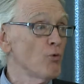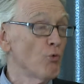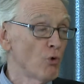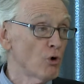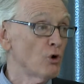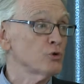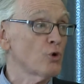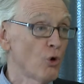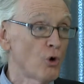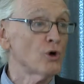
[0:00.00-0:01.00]
World
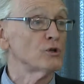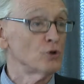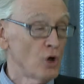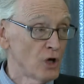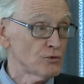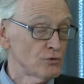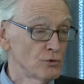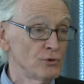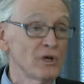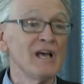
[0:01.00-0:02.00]
Court
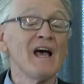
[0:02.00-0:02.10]
lawsuit,